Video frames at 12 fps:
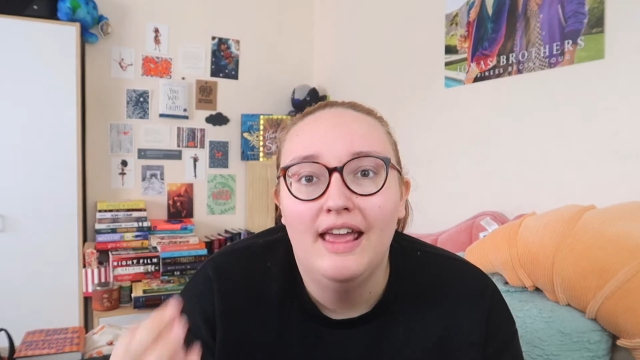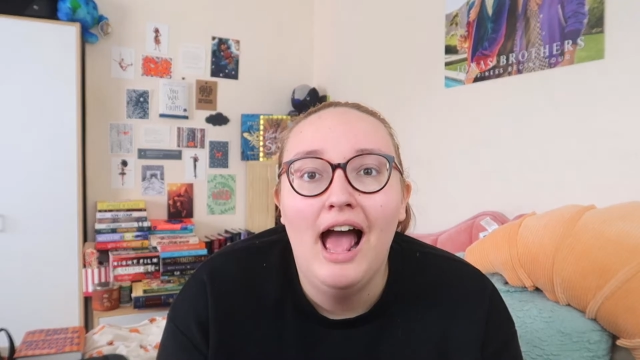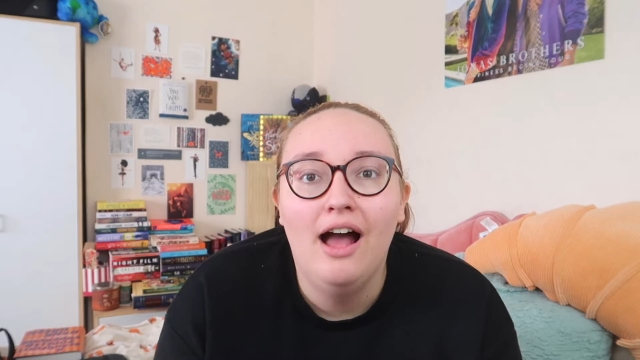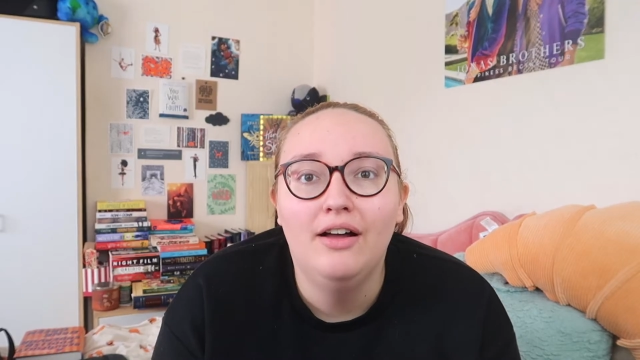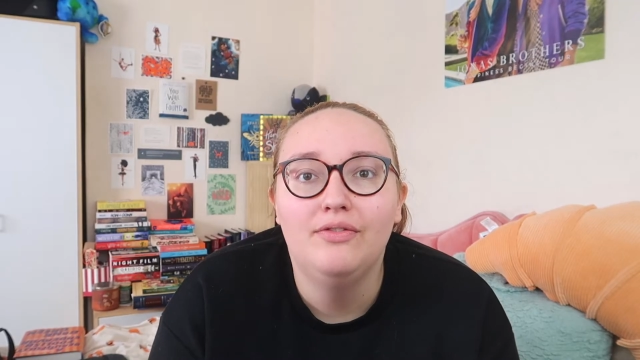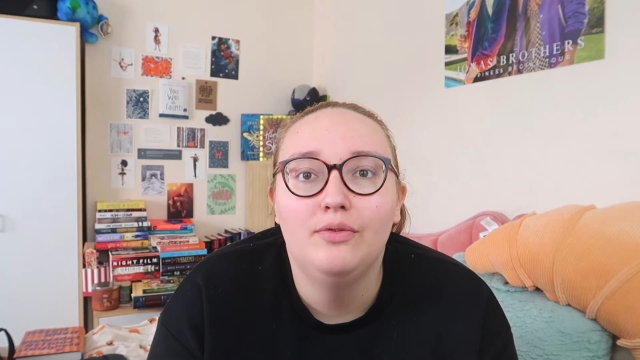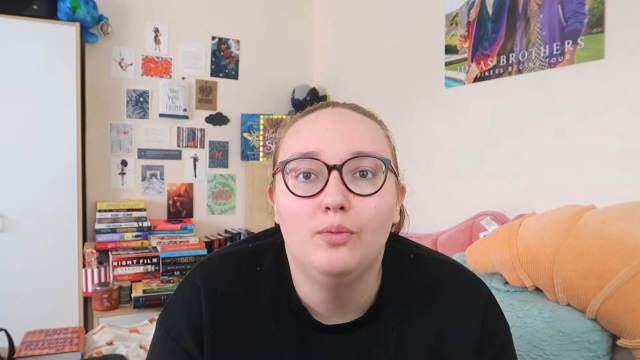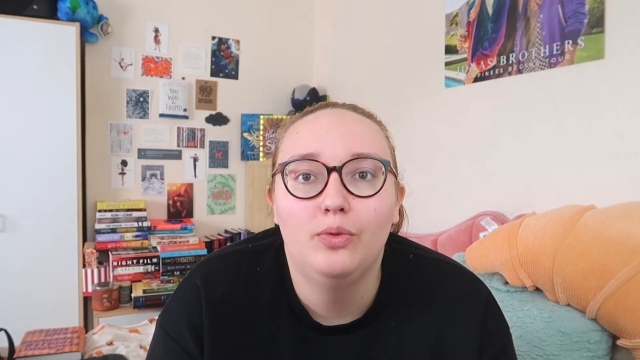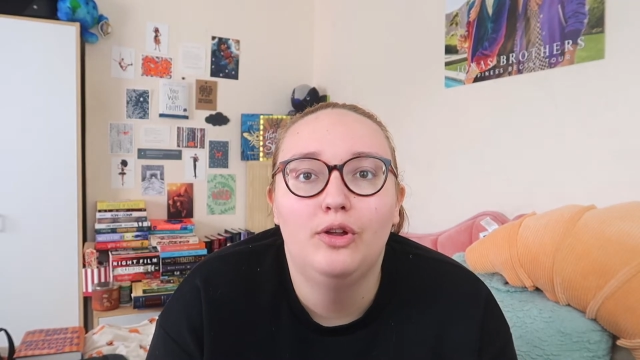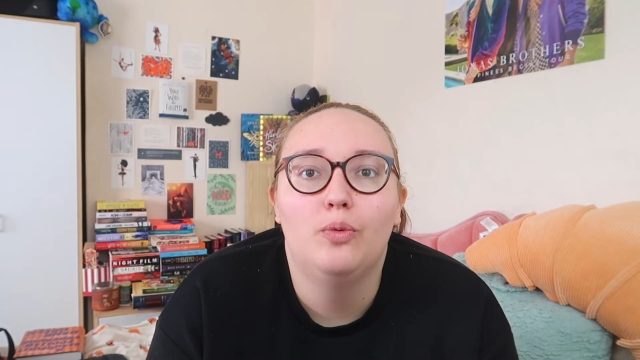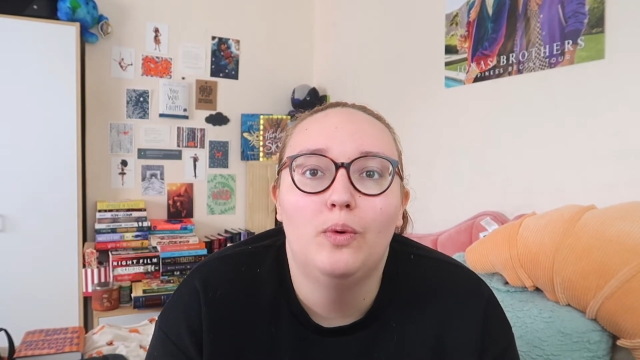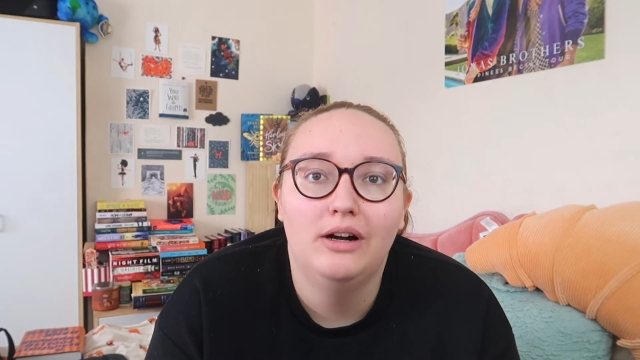have,
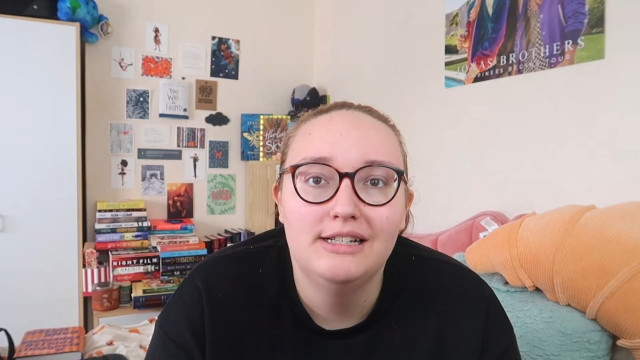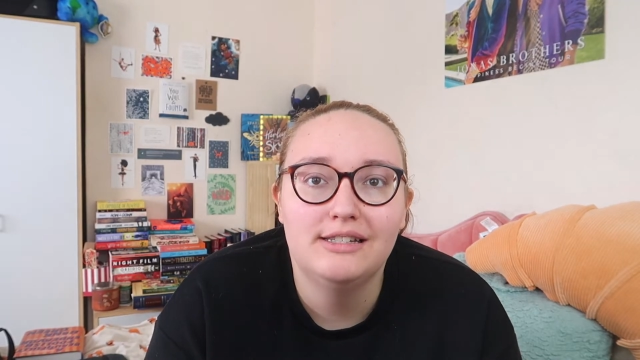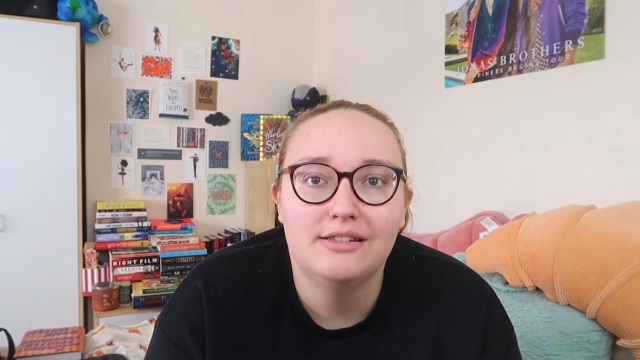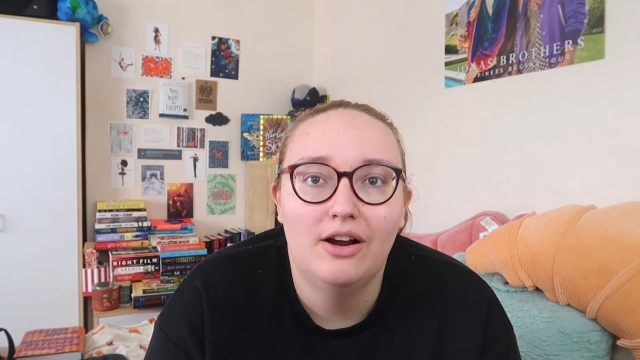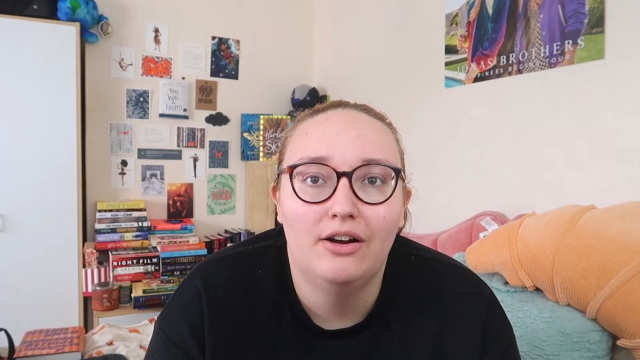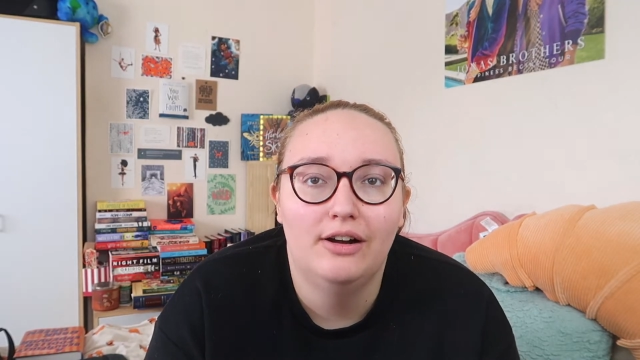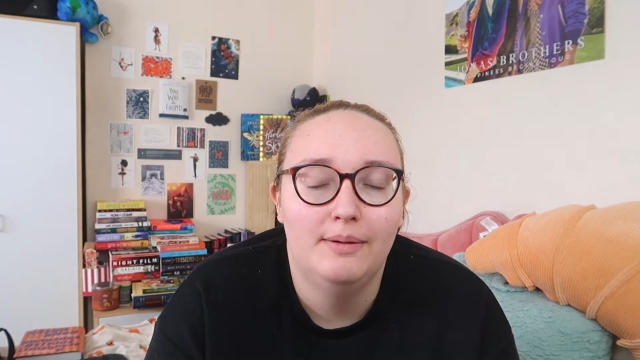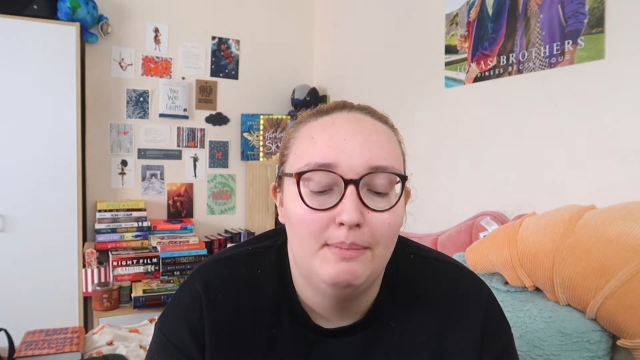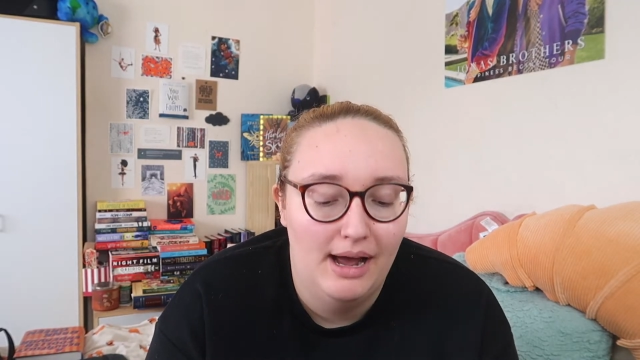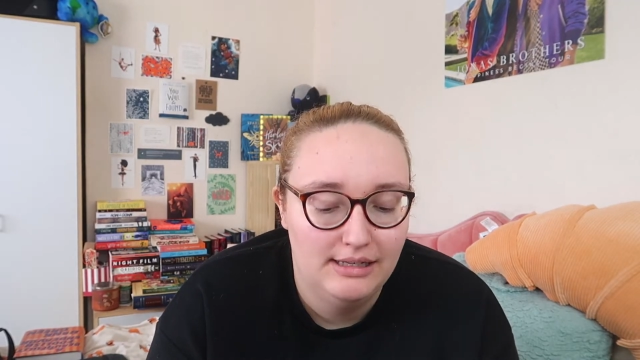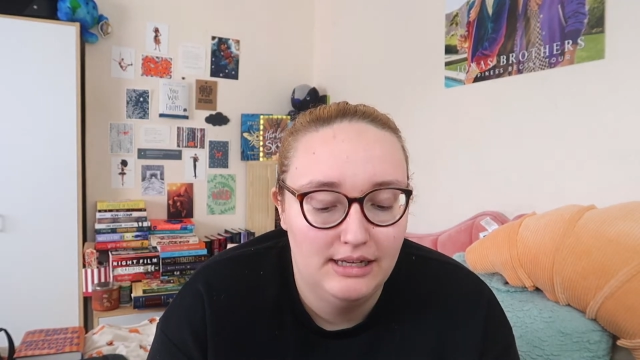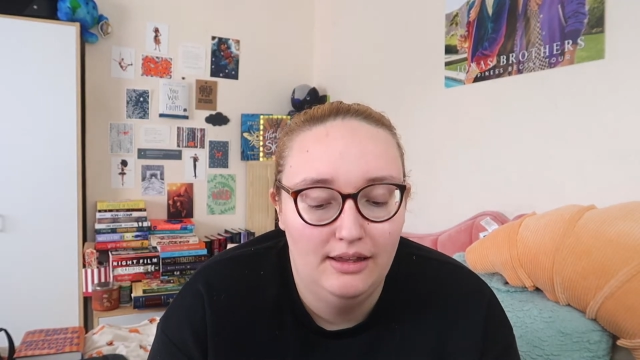their words are in
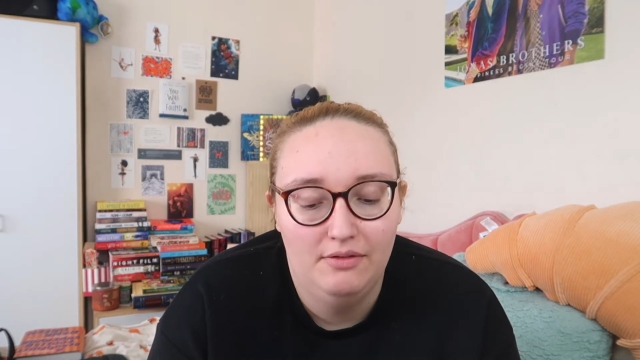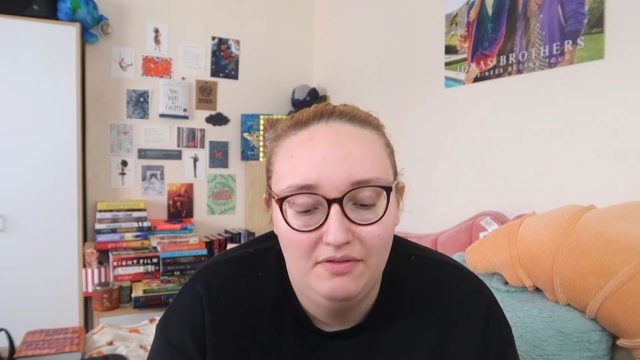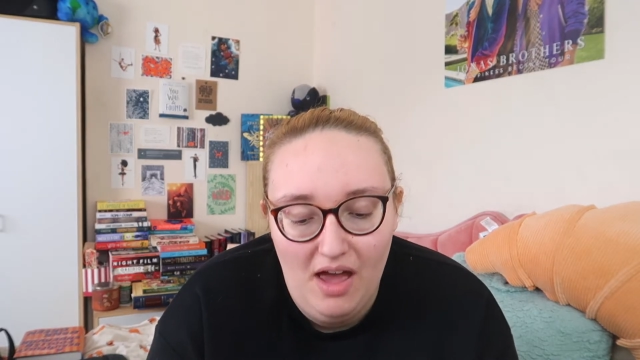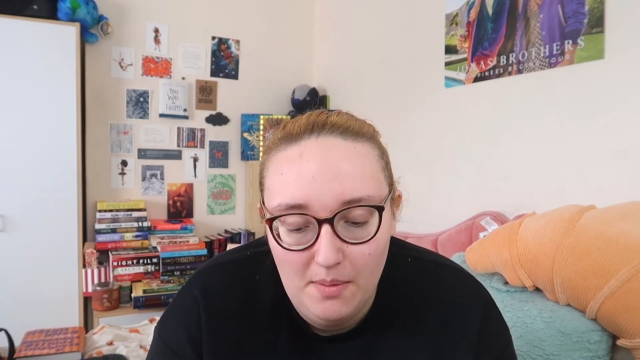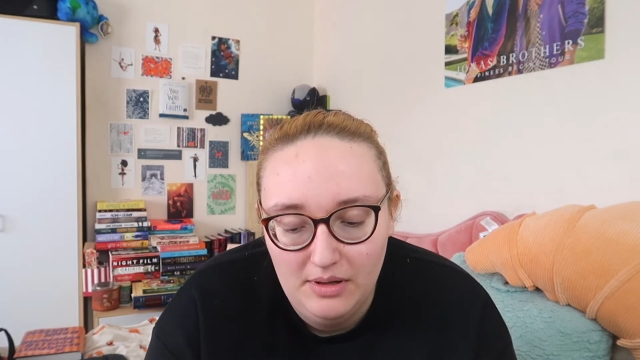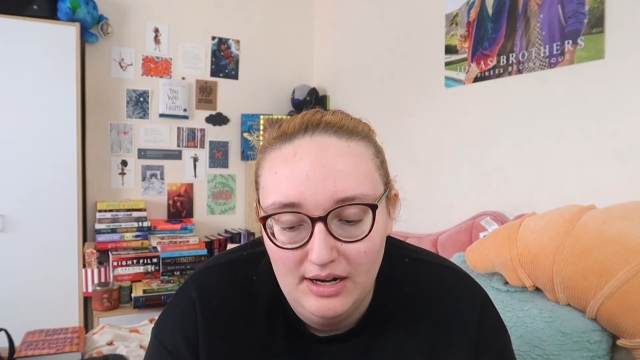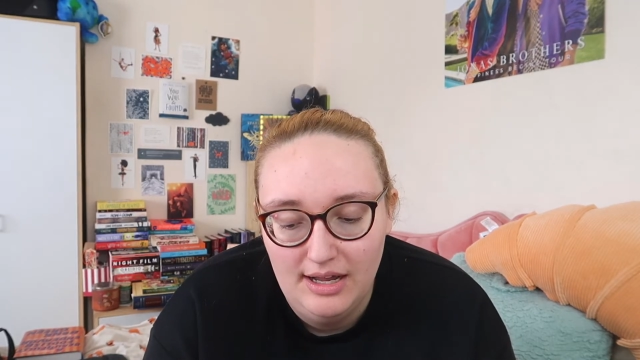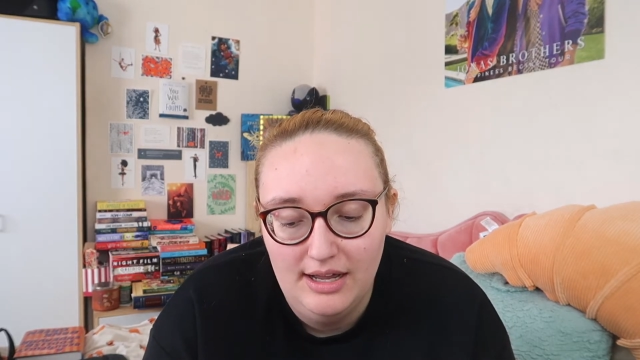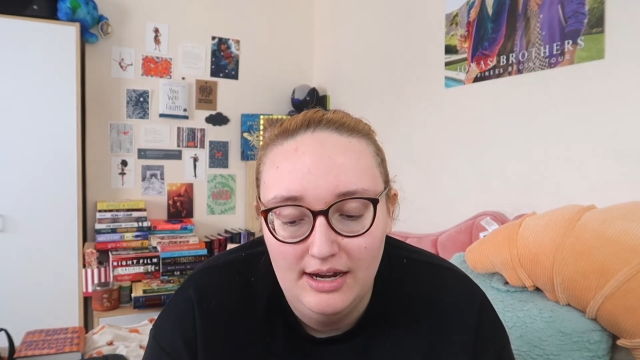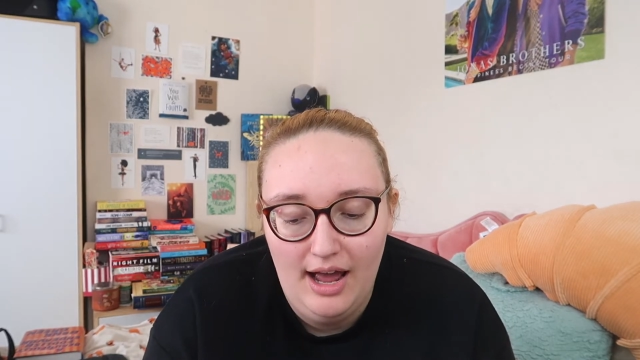masculine and feminine,